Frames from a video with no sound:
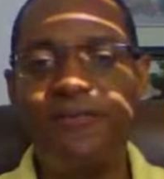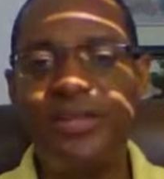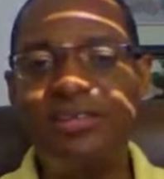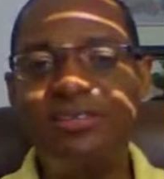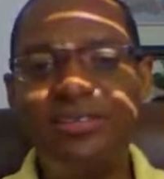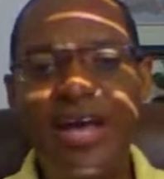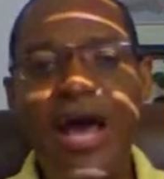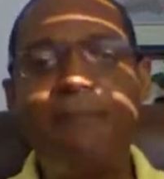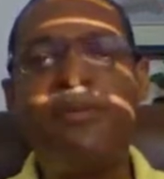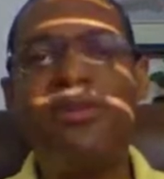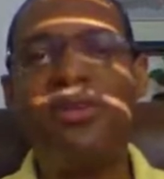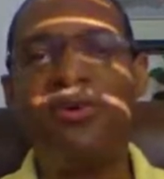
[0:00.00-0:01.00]
for this to
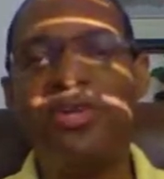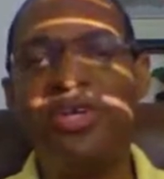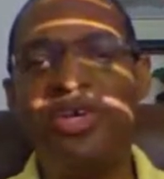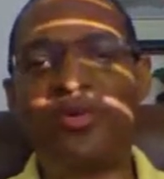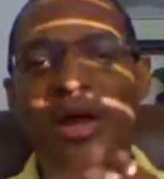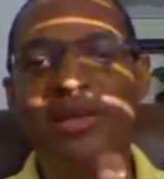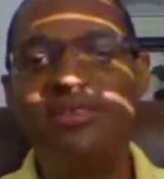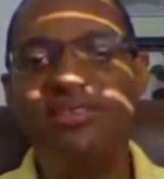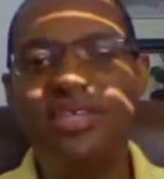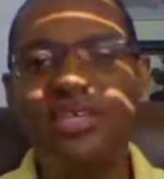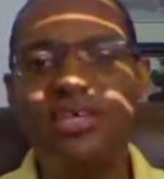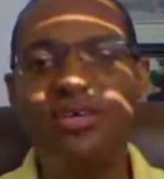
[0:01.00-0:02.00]
happen, though, the
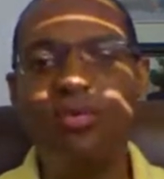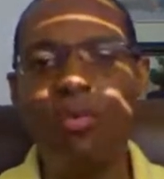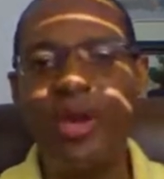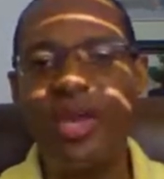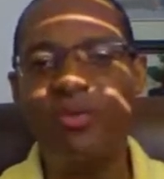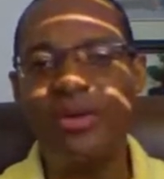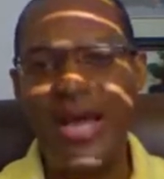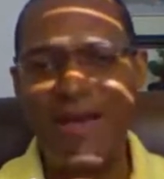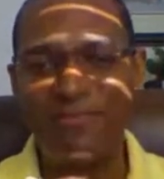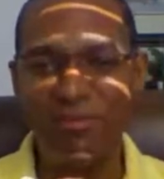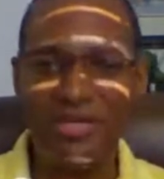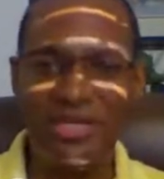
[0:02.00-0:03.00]
UIC way would
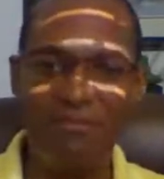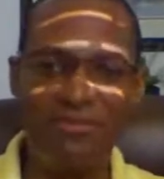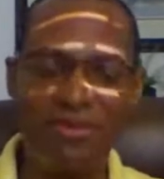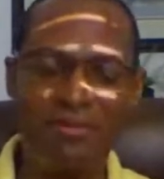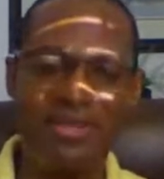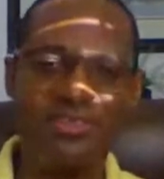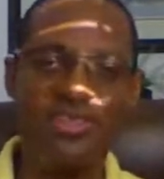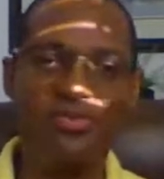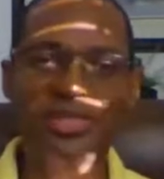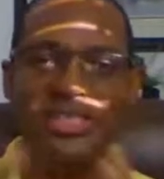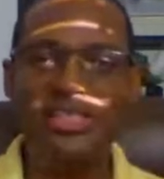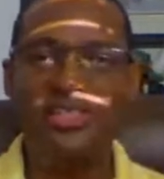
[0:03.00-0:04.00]
have to be implemented.
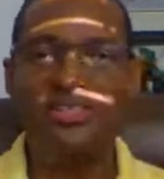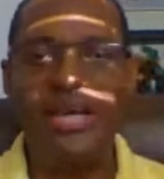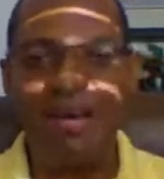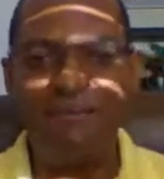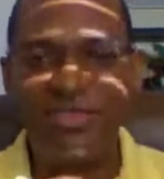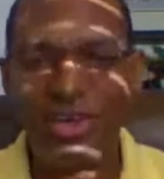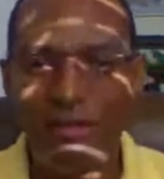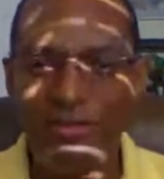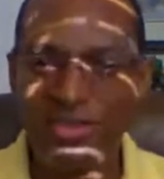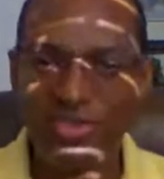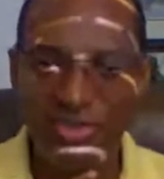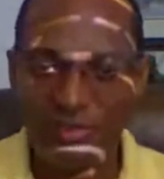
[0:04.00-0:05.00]
We need to have
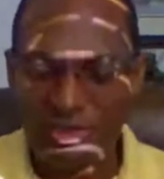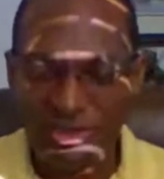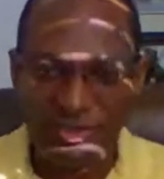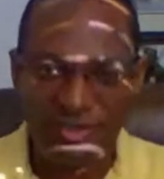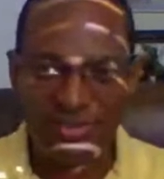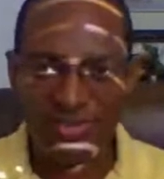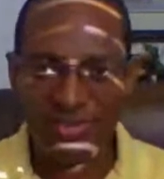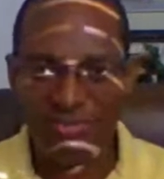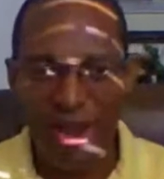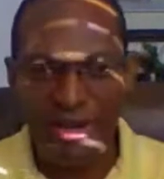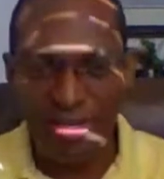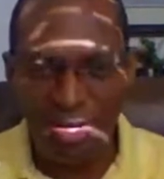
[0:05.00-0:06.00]
job descriptions.
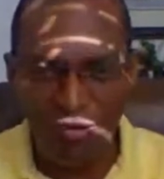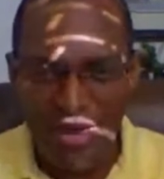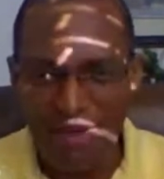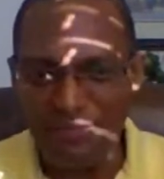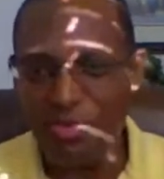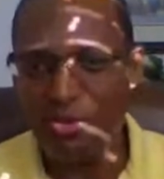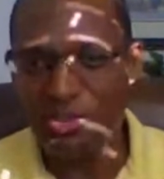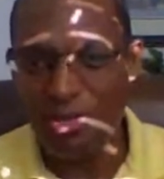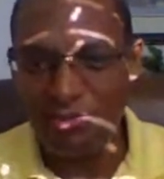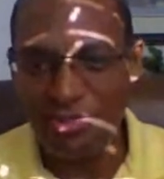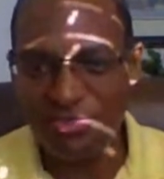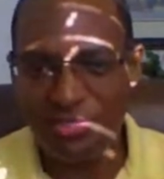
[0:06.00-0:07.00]
Right now, we have no
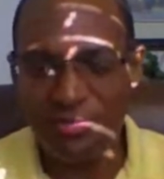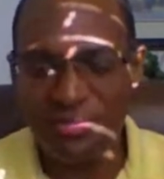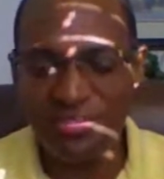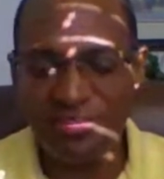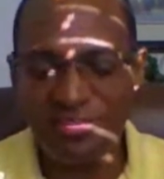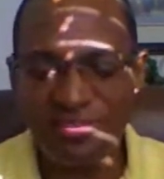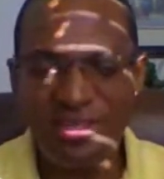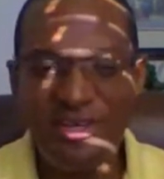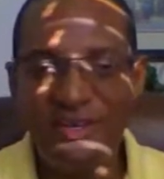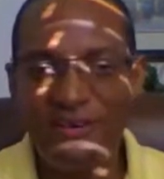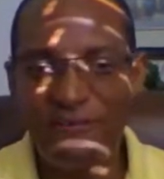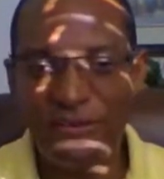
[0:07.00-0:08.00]
job descriptions
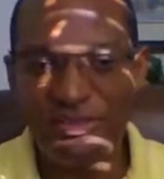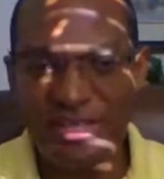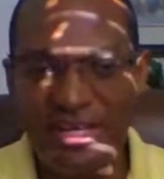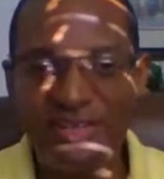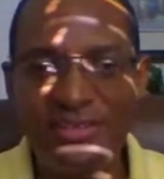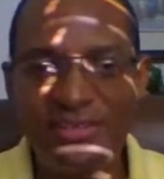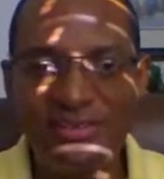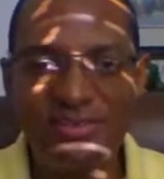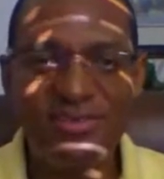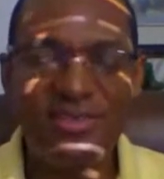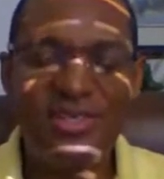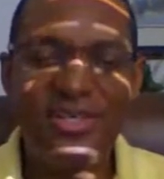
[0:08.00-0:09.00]
for
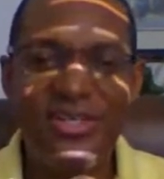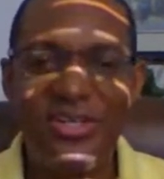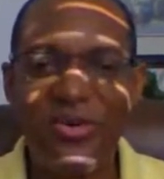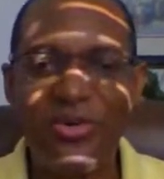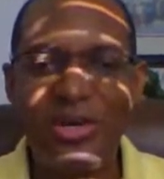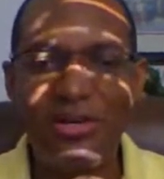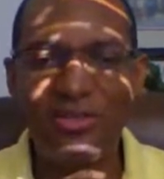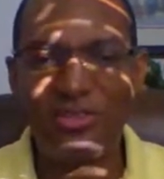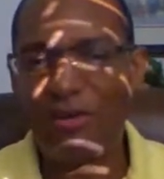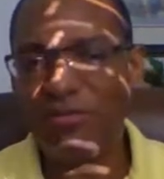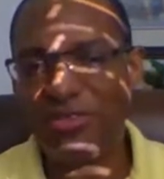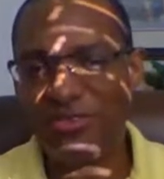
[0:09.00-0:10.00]
senators, no
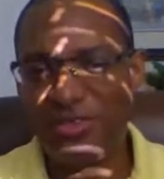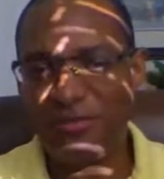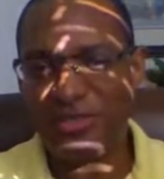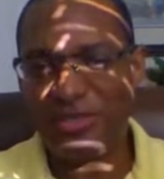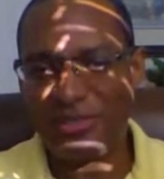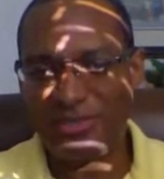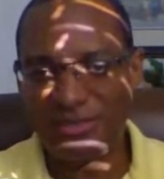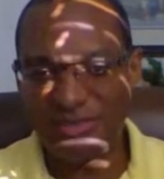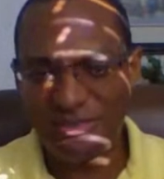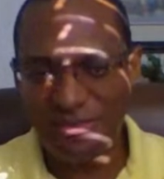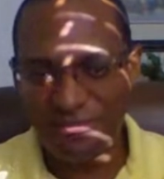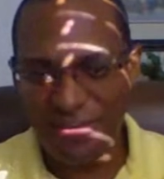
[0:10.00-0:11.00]
job
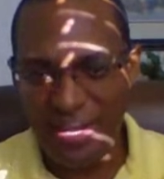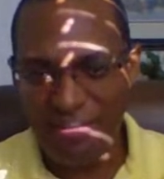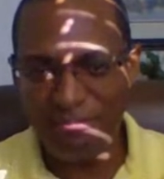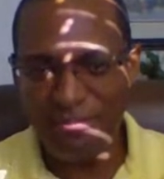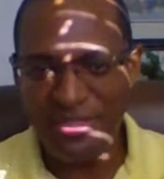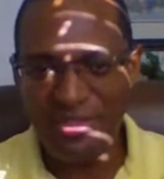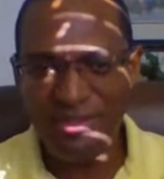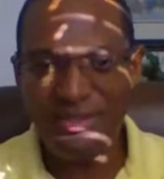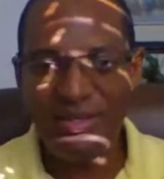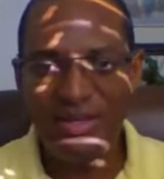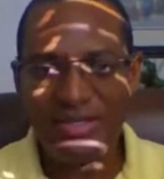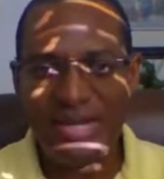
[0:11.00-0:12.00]
descriptions for MP
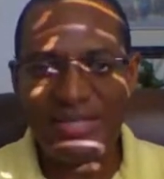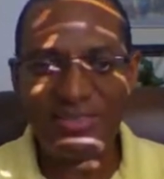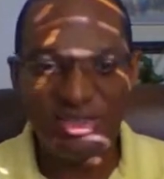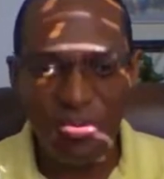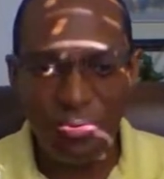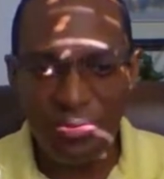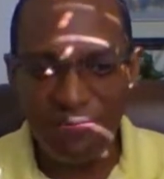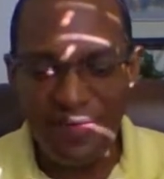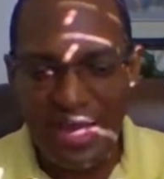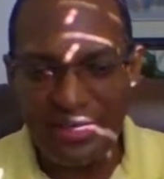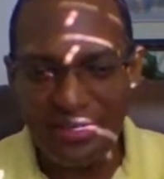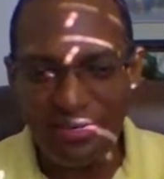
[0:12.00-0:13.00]
that is
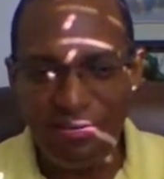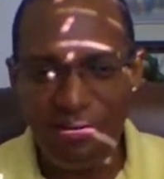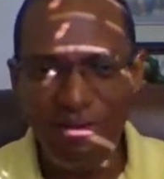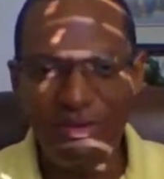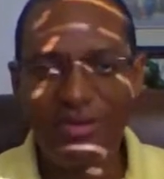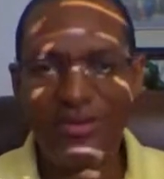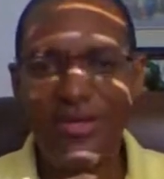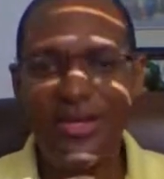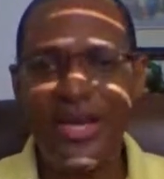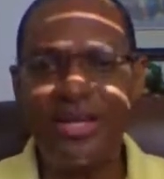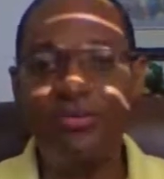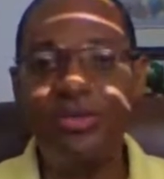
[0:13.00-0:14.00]
codified in law,
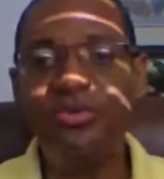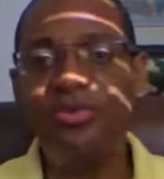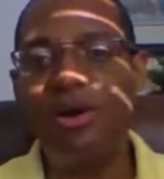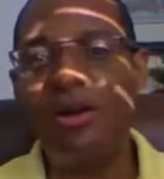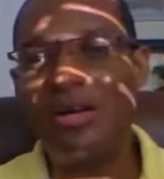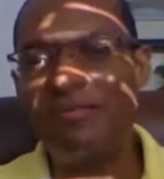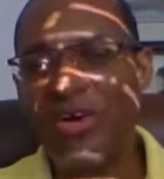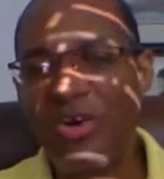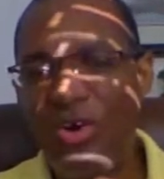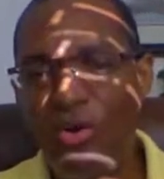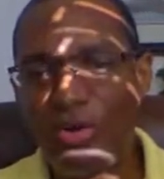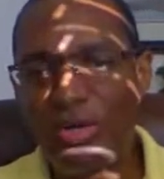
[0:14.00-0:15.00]
and we do not have
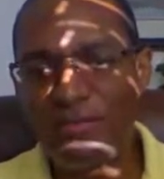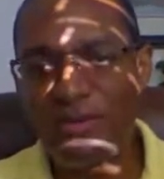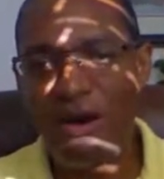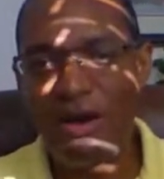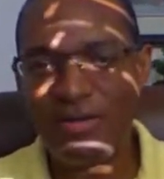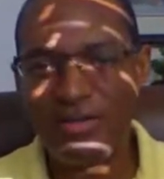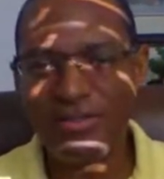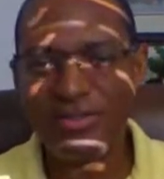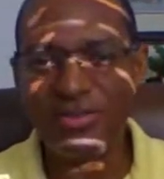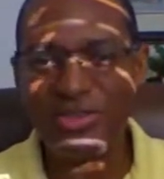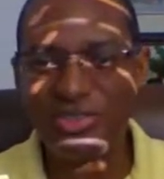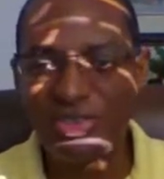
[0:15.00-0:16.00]
a code of
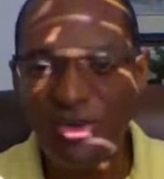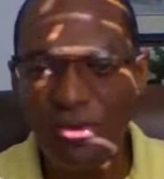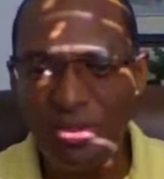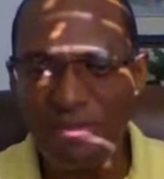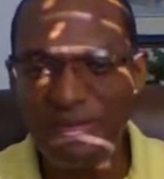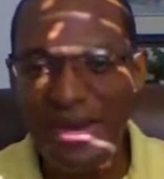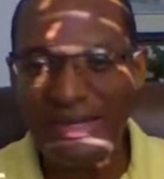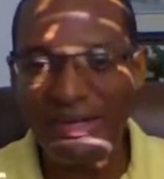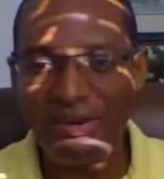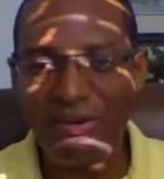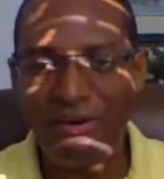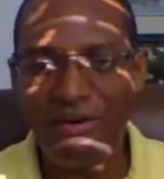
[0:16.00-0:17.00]
conduct which is codified
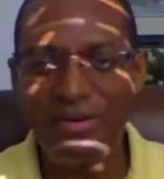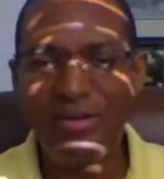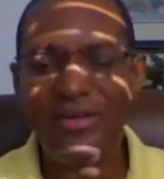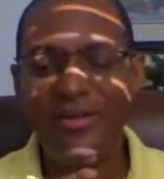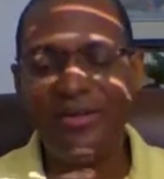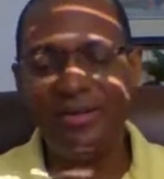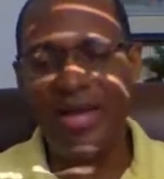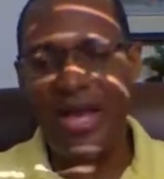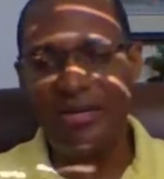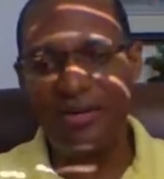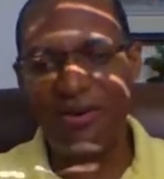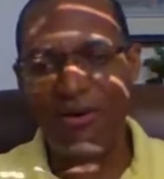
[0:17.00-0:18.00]
in law
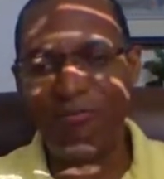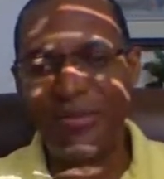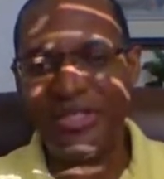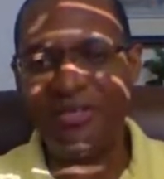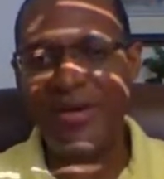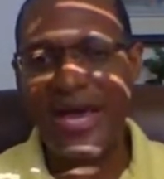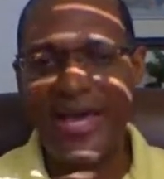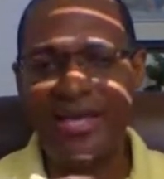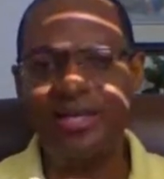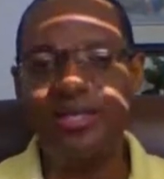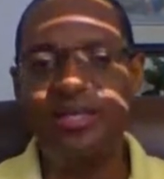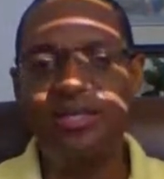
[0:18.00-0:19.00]
and accompanied
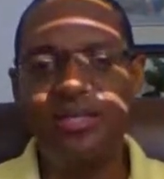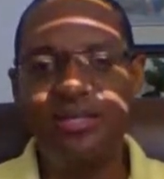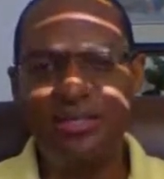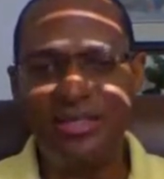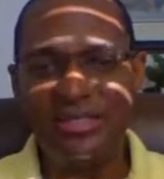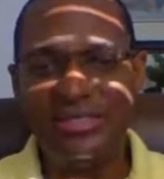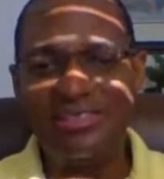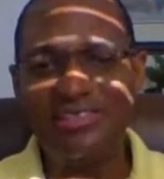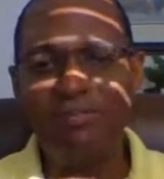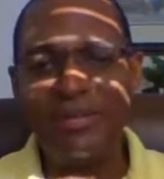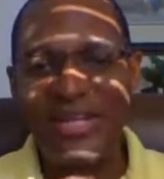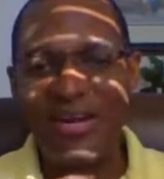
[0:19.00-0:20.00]
by
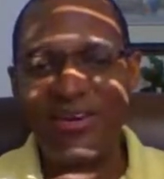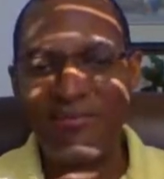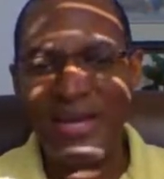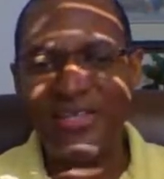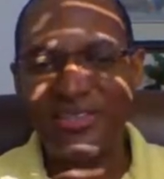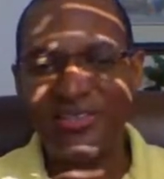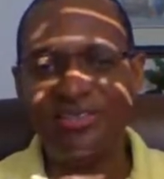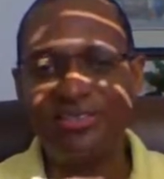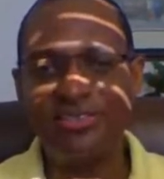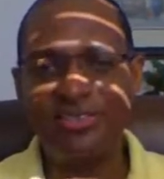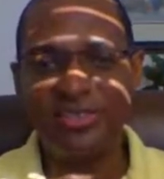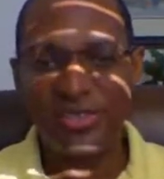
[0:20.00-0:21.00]
disciplinary
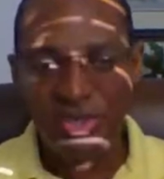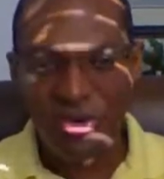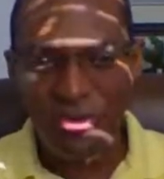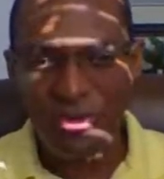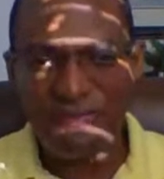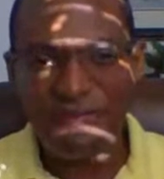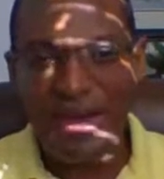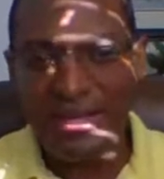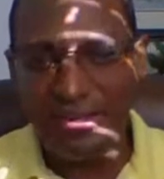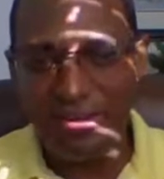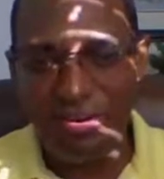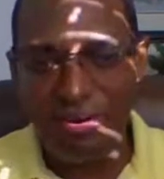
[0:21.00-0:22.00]
measures
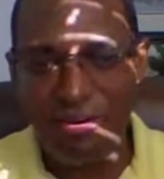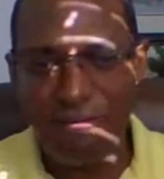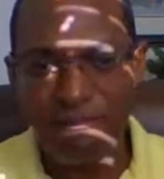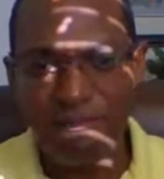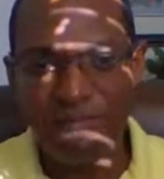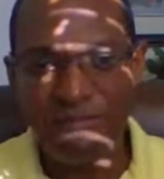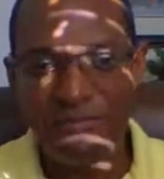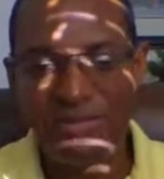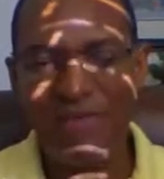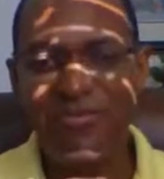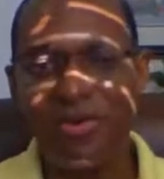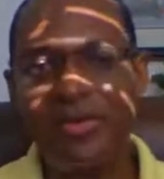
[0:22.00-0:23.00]
codified in law.
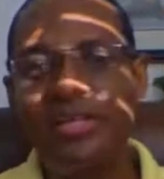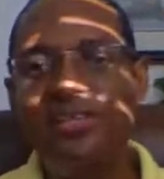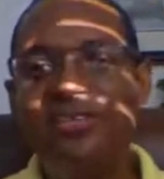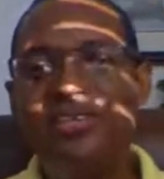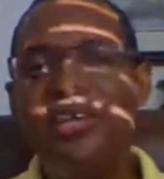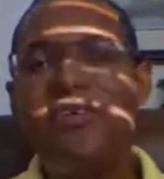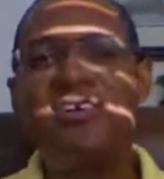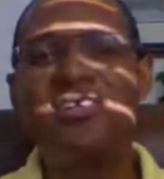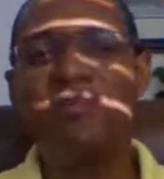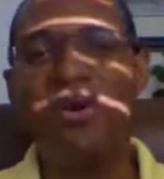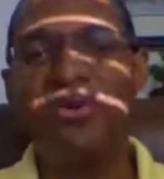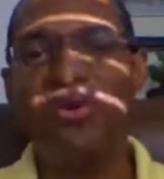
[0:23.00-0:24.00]
So, if we're really serious
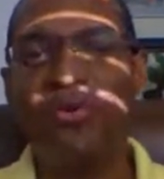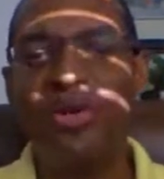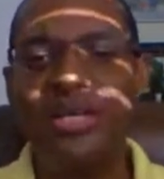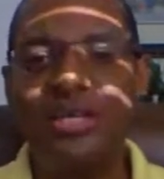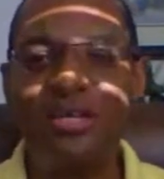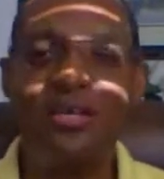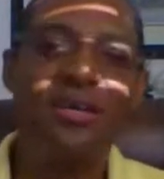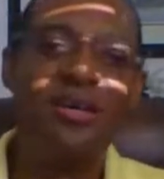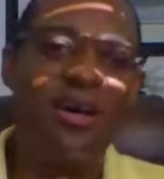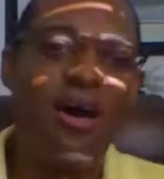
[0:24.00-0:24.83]
about holding